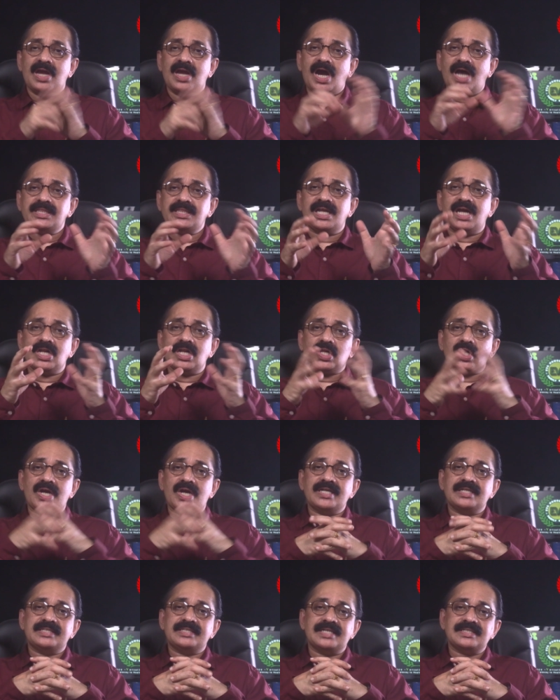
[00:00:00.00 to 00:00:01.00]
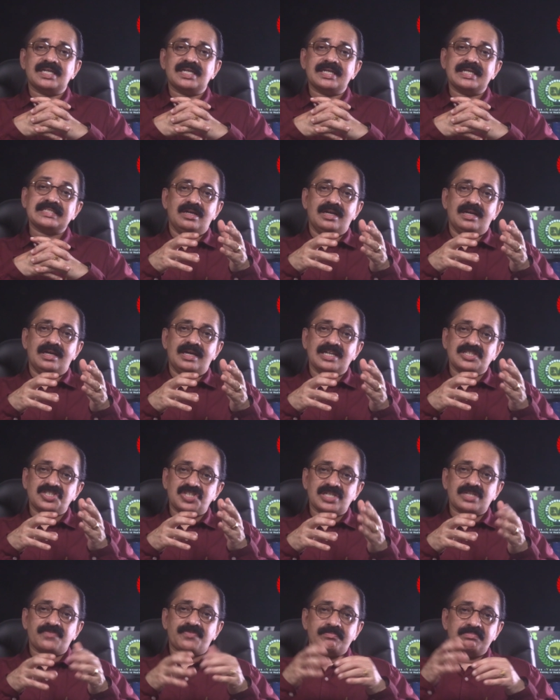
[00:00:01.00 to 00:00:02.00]
Other alkaloids that are
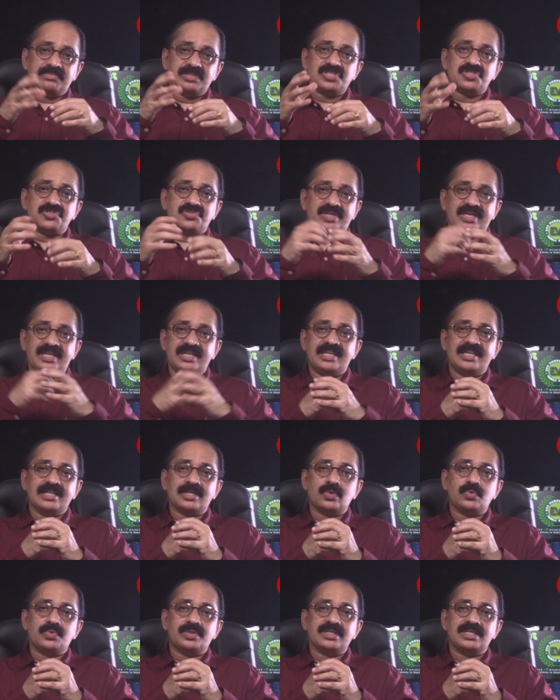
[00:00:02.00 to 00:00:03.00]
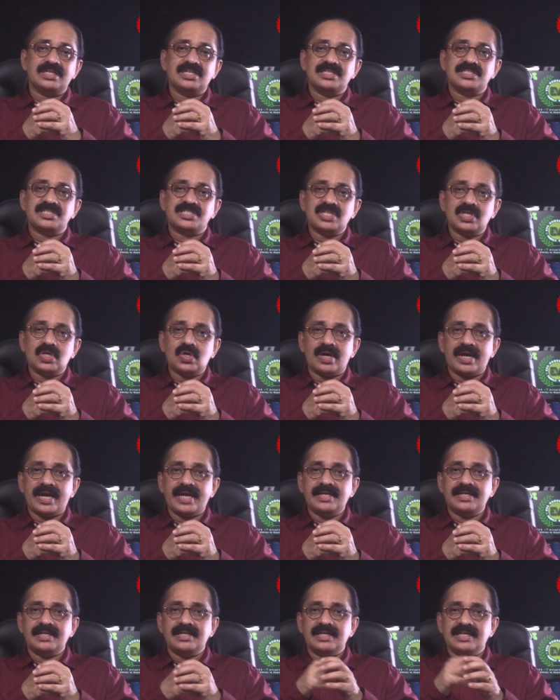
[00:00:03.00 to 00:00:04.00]
extracted from this tree include
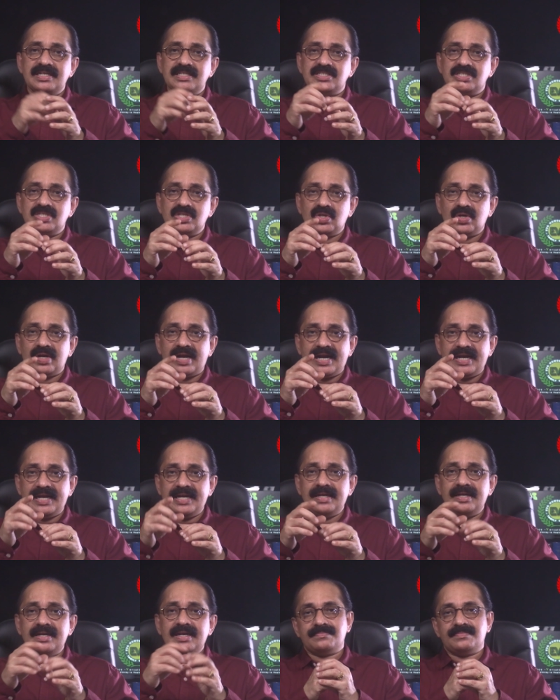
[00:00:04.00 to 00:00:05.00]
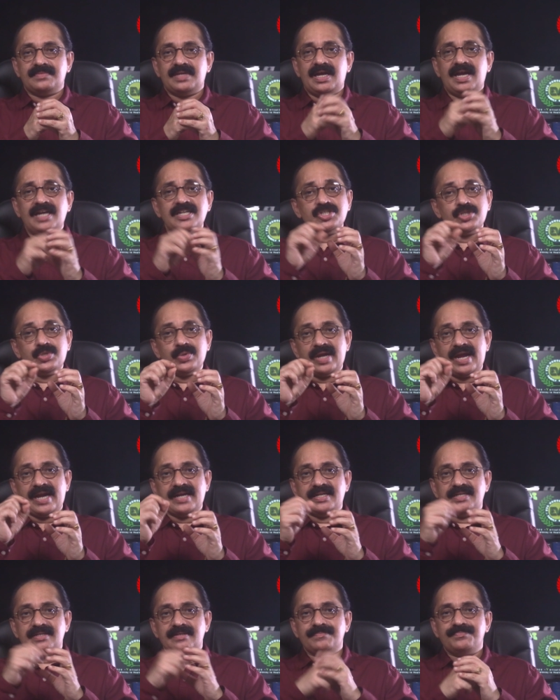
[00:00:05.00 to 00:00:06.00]
cinchonine, cinchonidin, and
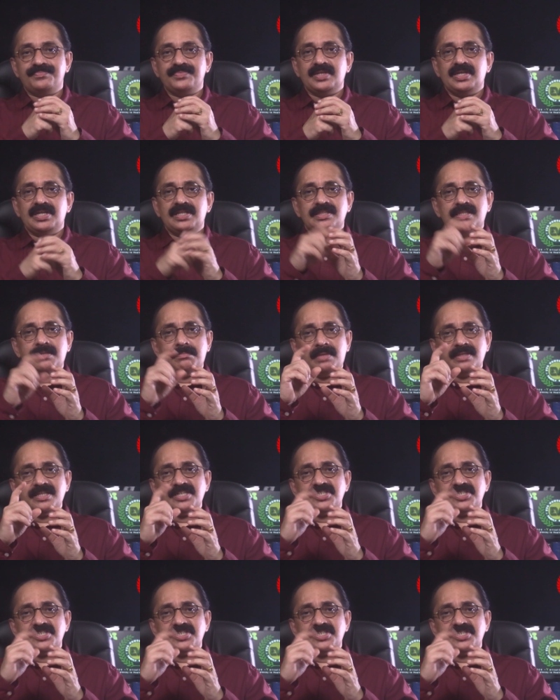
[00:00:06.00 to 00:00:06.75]
quinidin. The mother